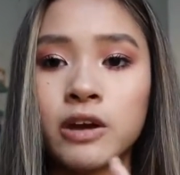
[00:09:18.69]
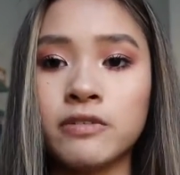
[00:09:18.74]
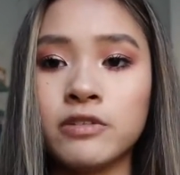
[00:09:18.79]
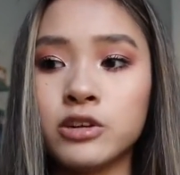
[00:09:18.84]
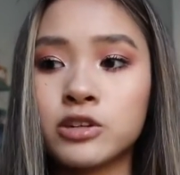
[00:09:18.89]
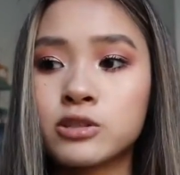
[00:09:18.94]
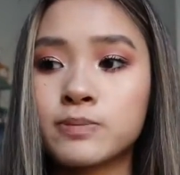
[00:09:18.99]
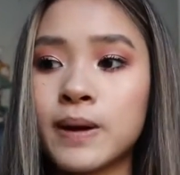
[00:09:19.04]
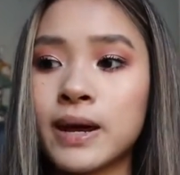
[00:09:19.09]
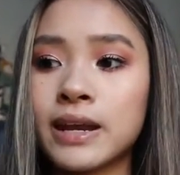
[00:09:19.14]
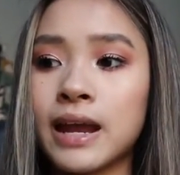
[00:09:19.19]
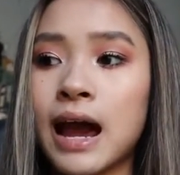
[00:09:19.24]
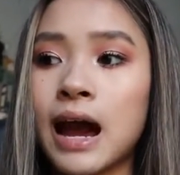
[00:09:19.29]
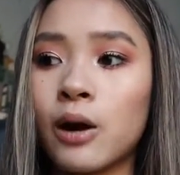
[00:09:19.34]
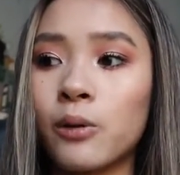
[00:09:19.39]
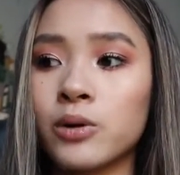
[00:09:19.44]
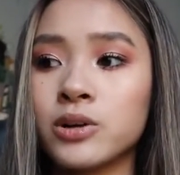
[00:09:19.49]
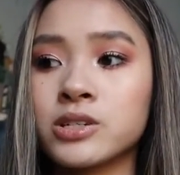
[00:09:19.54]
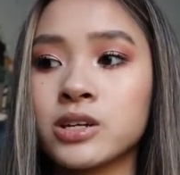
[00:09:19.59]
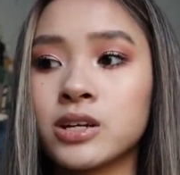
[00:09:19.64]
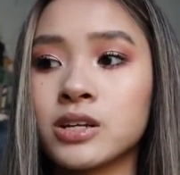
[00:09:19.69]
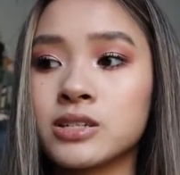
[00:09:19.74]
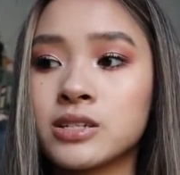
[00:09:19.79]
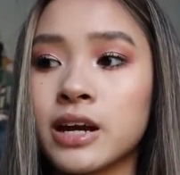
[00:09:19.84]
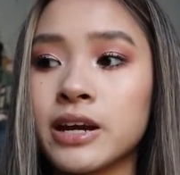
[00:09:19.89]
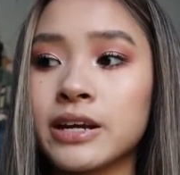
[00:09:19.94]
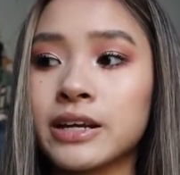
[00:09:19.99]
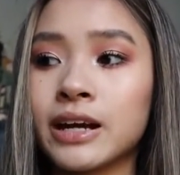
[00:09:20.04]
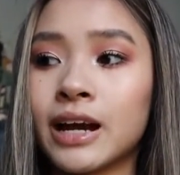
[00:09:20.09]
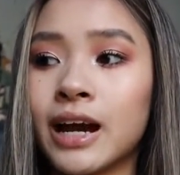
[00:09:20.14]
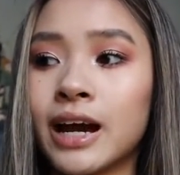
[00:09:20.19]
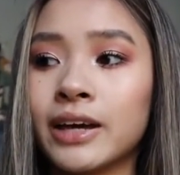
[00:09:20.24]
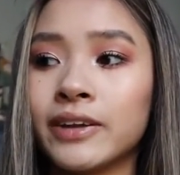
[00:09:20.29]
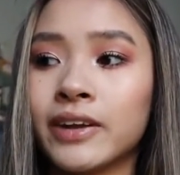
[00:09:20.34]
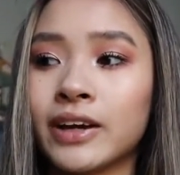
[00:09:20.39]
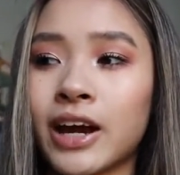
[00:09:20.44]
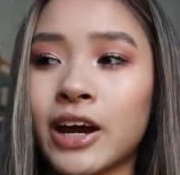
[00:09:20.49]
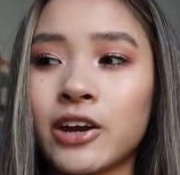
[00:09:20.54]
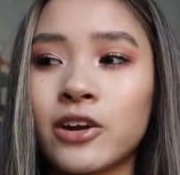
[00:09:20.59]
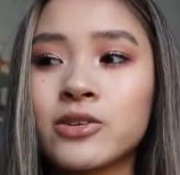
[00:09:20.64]
if you spent hours on a study guide,
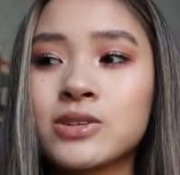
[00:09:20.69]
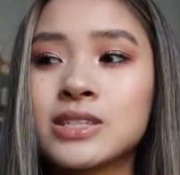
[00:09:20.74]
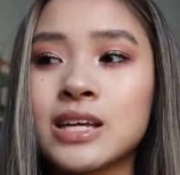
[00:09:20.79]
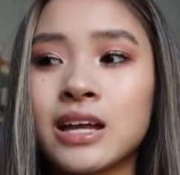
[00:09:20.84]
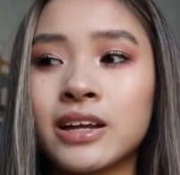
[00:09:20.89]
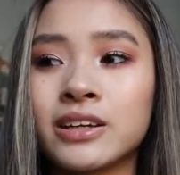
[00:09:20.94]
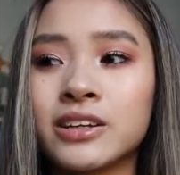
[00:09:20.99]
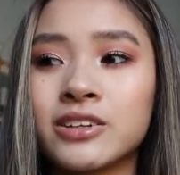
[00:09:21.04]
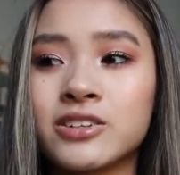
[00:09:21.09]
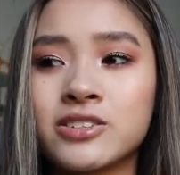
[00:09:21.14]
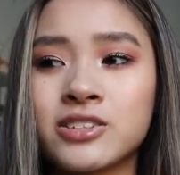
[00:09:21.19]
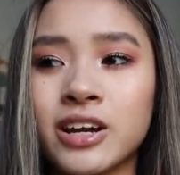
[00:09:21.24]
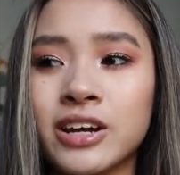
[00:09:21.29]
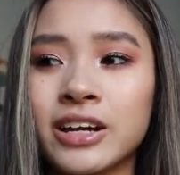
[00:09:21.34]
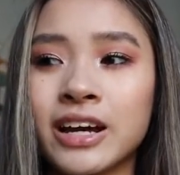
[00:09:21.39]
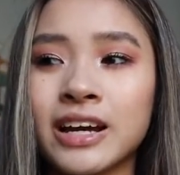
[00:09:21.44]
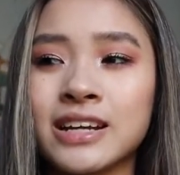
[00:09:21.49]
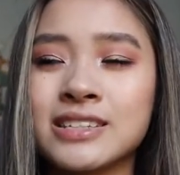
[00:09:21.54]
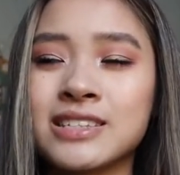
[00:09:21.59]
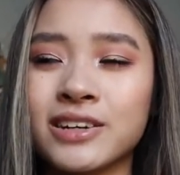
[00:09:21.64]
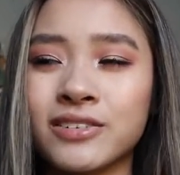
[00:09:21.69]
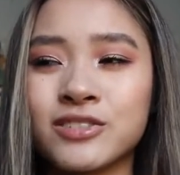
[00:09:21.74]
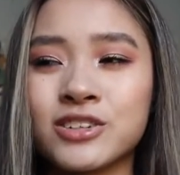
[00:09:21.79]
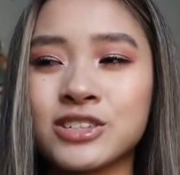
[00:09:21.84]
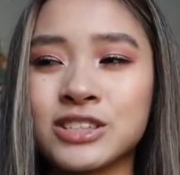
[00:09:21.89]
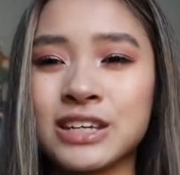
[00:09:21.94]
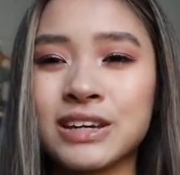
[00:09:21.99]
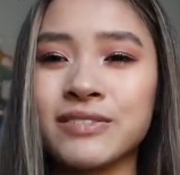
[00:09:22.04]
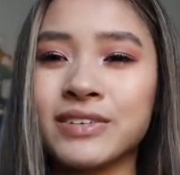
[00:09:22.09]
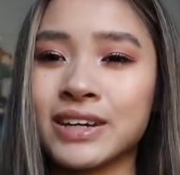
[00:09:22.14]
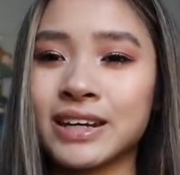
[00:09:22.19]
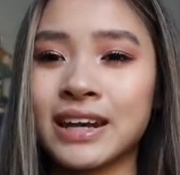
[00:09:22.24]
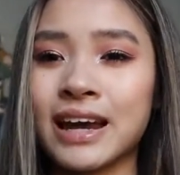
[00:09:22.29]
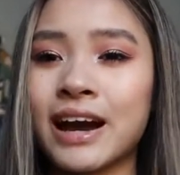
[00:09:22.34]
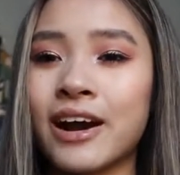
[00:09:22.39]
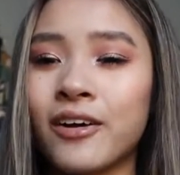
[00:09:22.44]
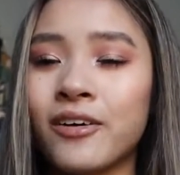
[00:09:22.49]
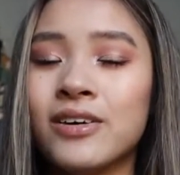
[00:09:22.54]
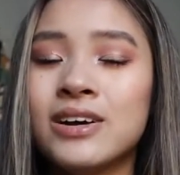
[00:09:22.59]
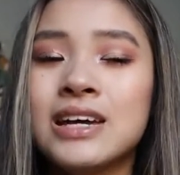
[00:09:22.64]
like I know selling your study guide instead of just giving it
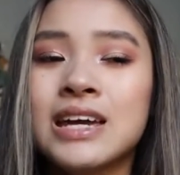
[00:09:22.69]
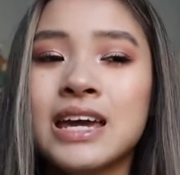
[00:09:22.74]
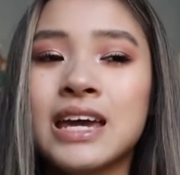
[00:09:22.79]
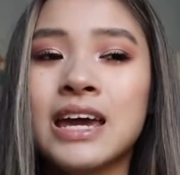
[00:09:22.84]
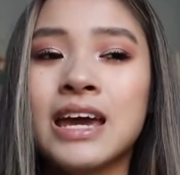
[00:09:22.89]
out.